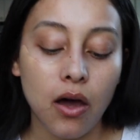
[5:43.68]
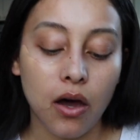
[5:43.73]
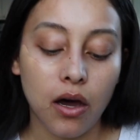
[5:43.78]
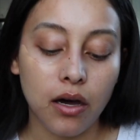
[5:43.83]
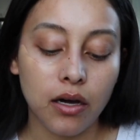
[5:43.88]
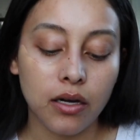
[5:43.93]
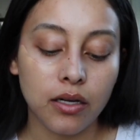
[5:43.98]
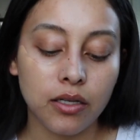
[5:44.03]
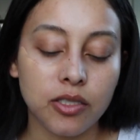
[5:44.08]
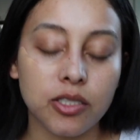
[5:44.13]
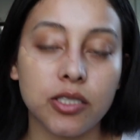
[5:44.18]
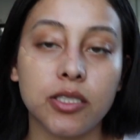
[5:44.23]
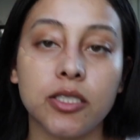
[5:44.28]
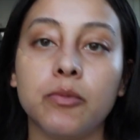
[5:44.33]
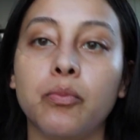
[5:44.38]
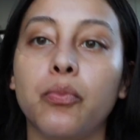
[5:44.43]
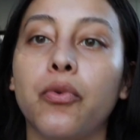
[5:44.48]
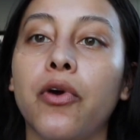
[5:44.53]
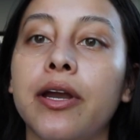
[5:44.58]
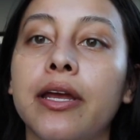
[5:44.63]
on
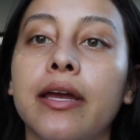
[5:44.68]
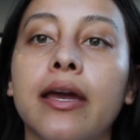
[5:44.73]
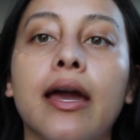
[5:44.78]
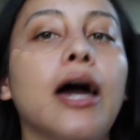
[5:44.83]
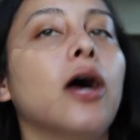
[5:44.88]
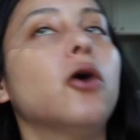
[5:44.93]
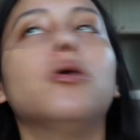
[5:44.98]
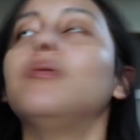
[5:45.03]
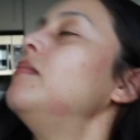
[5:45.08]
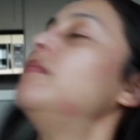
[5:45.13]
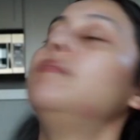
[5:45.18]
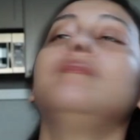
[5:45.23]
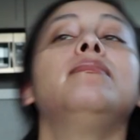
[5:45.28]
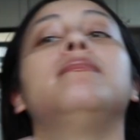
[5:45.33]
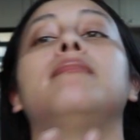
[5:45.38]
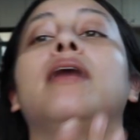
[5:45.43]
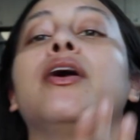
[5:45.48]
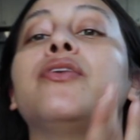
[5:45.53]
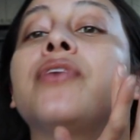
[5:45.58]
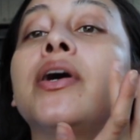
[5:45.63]
spreading out
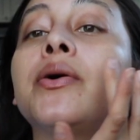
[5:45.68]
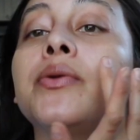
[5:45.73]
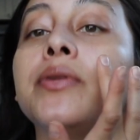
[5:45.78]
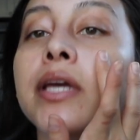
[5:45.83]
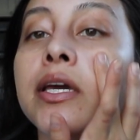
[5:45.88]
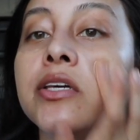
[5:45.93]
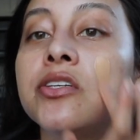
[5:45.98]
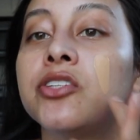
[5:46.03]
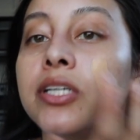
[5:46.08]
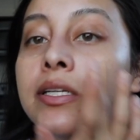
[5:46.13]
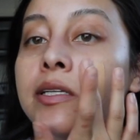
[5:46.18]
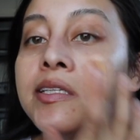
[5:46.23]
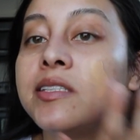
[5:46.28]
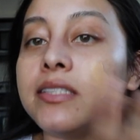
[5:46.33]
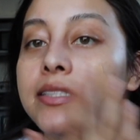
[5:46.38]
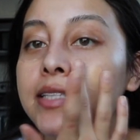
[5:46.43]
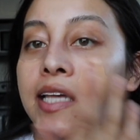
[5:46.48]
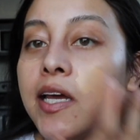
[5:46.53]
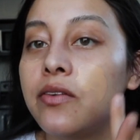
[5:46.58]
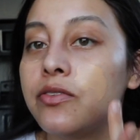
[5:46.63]
my foundation
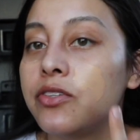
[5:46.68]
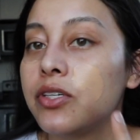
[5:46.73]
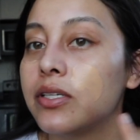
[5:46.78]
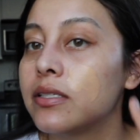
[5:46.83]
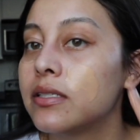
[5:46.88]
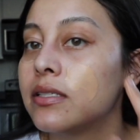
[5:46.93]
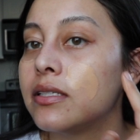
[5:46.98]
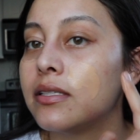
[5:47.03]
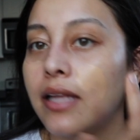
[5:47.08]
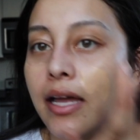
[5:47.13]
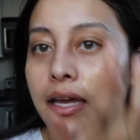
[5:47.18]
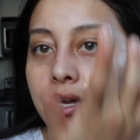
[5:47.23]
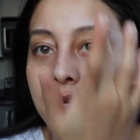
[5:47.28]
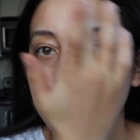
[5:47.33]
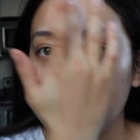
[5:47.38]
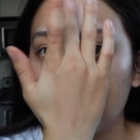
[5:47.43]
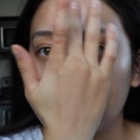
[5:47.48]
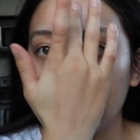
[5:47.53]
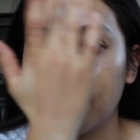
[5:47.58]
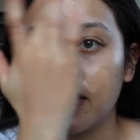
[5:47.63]
instead of just like
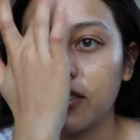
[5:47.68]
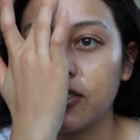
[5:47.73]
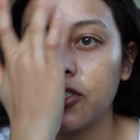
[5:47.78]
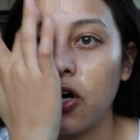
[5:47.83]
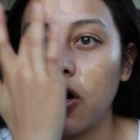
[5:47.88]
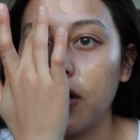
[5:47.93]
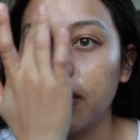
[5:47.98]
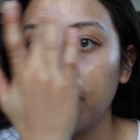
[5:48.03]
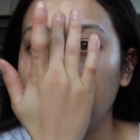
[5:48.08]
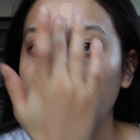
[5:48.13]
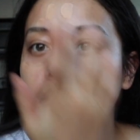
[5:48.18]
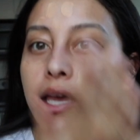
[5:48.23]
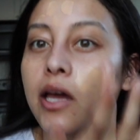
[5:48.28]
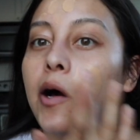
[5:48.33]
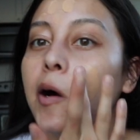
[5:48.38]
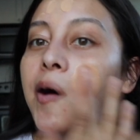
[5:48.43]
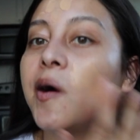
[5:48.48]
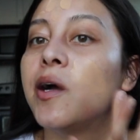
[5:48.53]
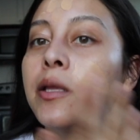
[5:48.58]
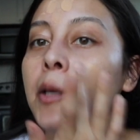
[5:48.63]
dotting it
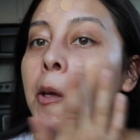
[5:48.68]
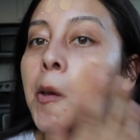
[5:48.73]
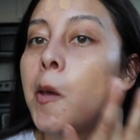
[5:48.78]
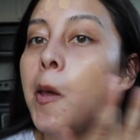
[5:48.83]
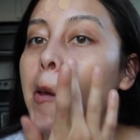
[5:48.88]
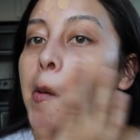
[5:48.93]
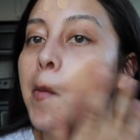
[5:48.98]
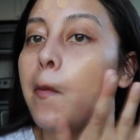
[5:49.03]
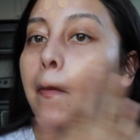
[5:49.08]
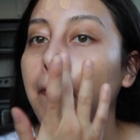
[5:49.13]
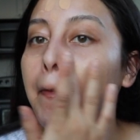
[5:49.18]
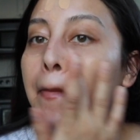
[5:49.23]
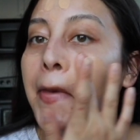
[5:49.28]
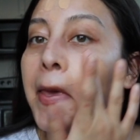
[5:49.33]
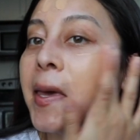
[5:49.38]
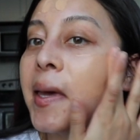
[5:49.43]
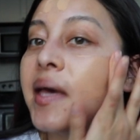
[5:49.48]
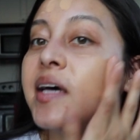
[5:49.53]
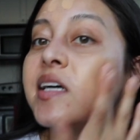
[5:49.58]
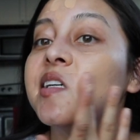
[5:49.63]
on,
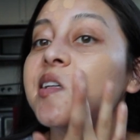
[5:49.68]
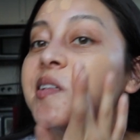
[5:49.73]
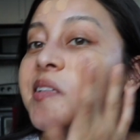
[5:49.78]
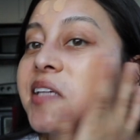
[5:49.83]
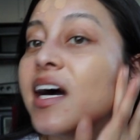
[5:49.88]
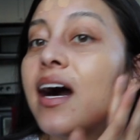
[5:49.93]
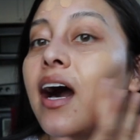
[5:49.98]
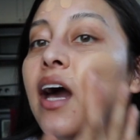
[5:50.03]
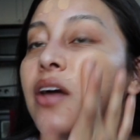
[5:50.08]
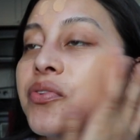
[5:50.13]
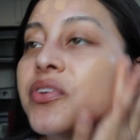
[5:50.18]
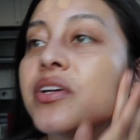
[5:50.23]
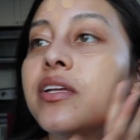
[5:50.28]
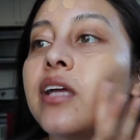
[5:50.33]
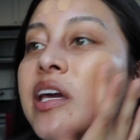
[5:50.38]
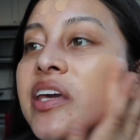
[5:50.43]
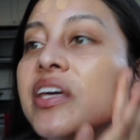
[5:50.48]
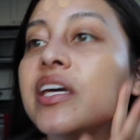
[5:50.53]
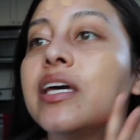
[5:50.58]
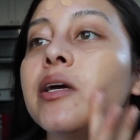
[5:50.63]
because I feel
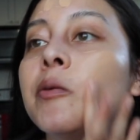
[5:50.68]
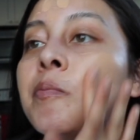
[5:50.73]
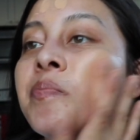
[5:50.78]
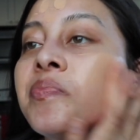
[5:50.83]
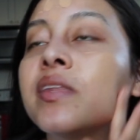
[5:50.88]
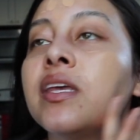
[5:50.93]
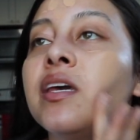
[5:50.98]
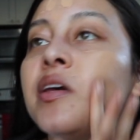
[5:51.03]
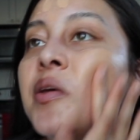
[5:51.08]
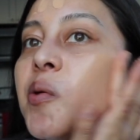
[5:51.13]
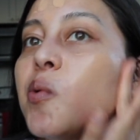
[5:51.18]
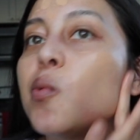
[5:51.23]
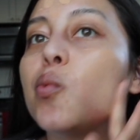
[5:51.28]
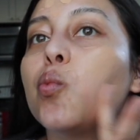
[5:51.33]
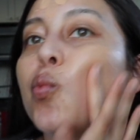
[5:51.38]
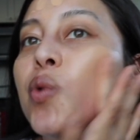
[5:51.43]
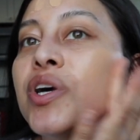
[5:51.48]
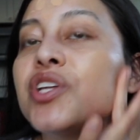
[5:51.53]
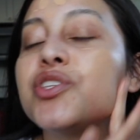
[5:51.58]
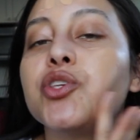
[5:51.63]
like it,
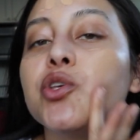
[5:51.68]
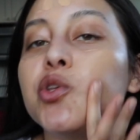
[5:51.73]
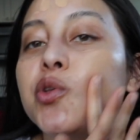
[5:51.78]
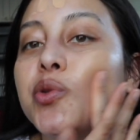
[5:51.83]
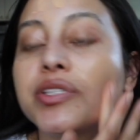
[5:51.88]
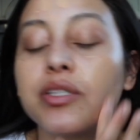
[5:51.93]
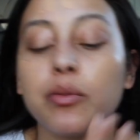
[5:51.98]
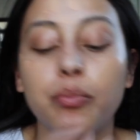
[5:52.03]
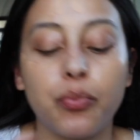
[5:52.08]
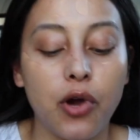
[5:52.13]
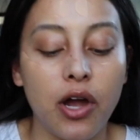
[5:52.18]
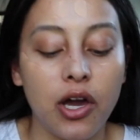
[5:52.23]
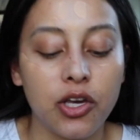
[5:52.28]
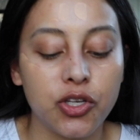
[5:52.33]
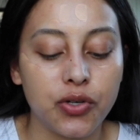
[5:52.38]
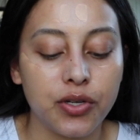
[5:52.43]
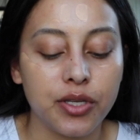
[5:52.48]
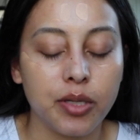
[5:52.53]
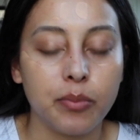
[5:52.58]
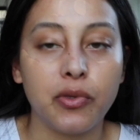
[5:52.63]
once you use the
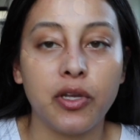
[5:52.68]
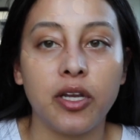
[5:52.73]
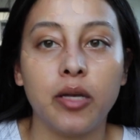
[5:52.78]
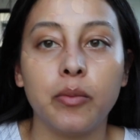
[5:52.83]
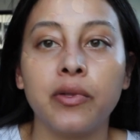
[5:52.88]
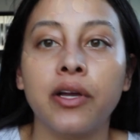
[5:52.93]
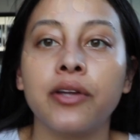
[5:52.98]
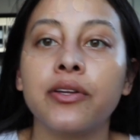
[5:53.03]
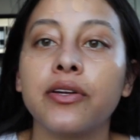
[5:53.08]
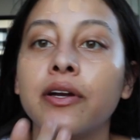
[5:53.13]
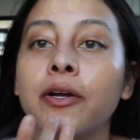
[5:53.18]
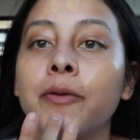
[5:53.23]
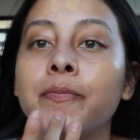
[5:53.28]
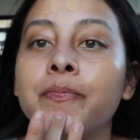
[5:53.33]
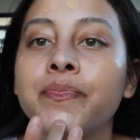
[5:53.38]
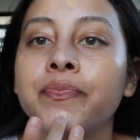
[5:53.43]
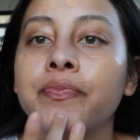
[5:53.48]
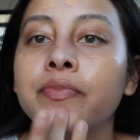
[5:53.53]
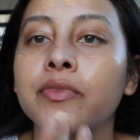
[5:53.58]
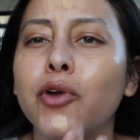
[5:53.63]
brush or the beauty
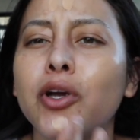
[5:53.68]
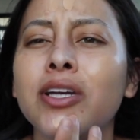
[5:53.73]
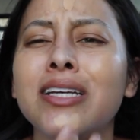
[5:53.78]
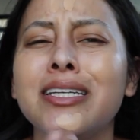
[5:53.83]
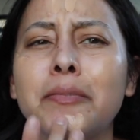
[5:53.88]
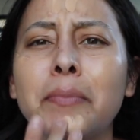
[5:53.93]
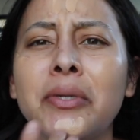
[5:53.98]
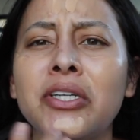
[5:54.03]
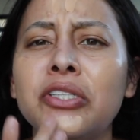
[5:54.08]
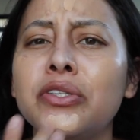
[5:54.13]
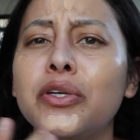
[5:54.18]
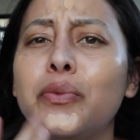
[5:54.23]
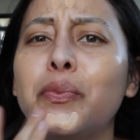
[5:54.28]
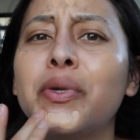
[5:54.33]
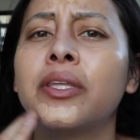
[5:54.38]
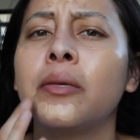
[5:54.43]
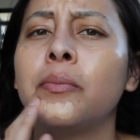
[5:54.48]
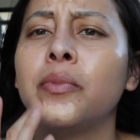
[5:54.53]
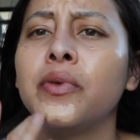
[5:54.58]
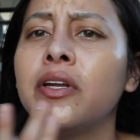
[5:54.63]
blender, or especially
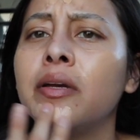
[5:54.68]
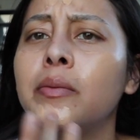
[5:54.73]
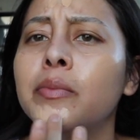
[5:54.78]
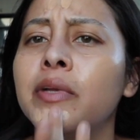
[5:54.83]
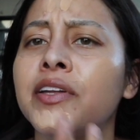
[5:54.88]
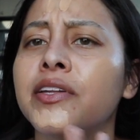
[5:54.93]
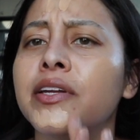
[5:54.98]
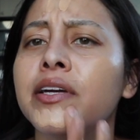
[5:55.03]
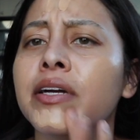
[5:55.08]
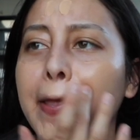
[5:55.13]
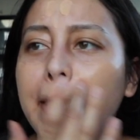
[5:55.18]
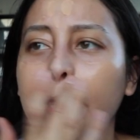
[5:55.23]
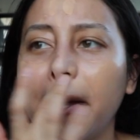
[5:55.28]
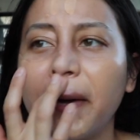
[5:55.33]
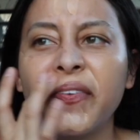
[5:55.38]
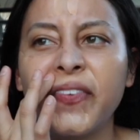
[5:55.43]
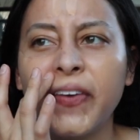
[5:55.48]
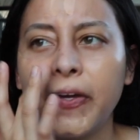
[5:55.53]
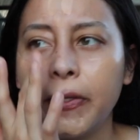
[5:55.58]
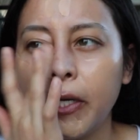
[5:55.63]
with the beauty blender,
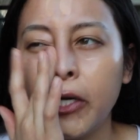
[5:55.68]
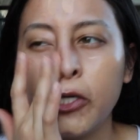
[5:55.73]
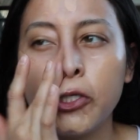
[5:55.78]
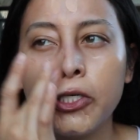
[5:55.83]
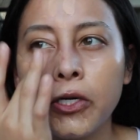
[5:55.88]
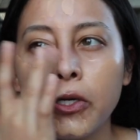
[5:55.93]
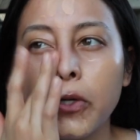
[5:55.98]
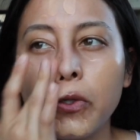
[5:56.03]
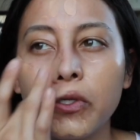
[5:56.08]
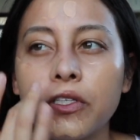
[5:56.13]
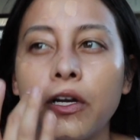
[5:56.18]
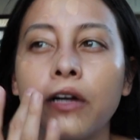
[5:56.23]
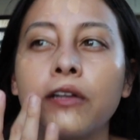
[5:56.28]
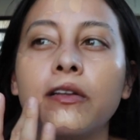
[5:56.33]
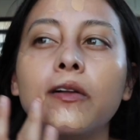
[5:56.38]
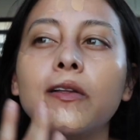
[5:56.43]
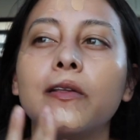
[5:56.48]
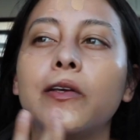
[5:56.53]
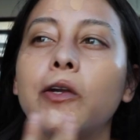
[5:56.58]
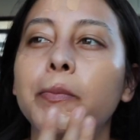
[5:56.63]
the foundation goes
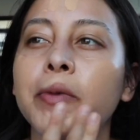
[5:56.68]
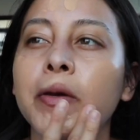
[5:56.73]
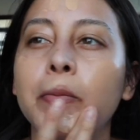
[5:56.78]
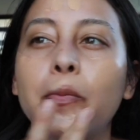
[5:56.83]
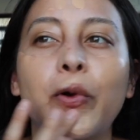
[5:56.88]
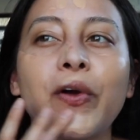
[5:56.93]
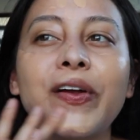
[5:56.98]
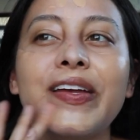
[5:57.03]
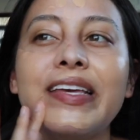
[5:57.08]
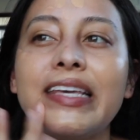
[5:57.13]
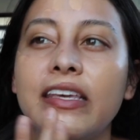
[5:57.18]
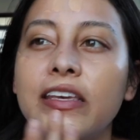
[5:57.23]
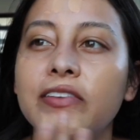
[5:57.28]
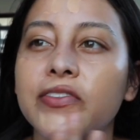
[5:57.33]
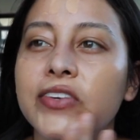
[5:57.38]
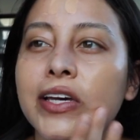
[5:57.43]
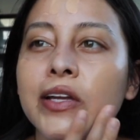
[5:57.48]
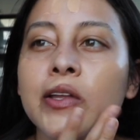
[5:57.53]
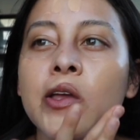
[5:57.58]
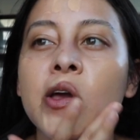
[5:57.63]
on a little bit more
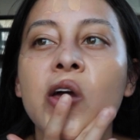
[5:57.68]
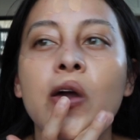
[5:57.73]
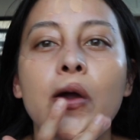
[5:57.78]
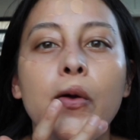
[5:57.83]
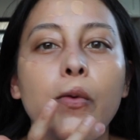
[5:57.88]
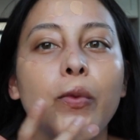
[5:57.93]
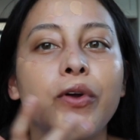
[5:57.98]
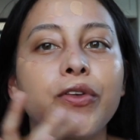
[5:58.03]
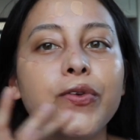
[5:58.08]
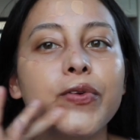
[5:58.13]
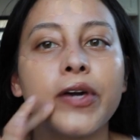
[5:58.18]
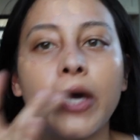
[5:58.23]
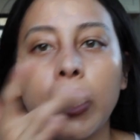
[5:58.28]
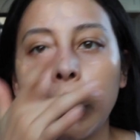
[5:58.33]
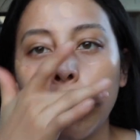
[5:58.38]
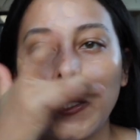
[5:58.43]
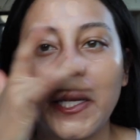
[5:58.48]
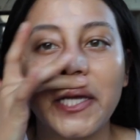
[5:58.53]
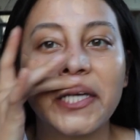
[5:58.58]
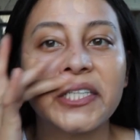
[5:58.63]
even when you
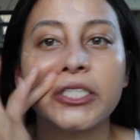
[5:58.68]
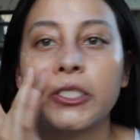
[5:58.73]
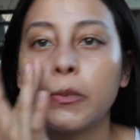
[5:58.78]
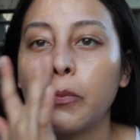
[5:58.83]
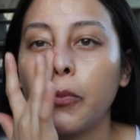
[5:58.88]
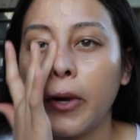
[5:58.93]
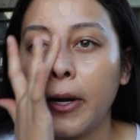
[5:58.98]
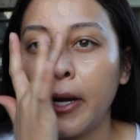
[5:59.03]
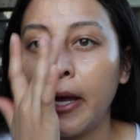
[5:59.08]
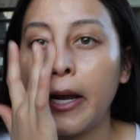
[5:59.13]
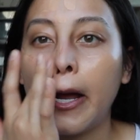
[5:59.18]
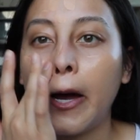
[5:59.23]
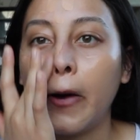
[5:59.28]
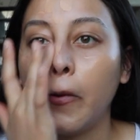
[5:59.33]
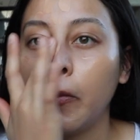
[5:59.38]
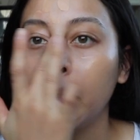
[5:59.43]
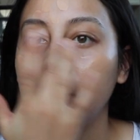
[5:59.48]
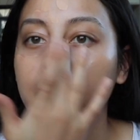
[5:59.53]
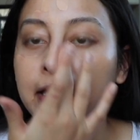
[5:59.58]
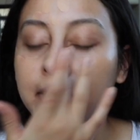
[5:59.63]
kind of like spread it
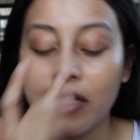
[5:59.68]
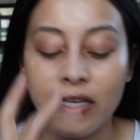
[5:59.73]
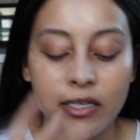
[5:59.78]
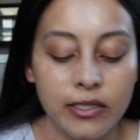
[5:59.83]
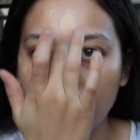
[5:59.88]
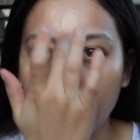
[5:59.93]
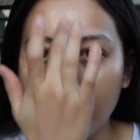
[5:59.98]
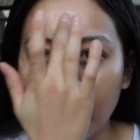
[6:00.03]
out like this.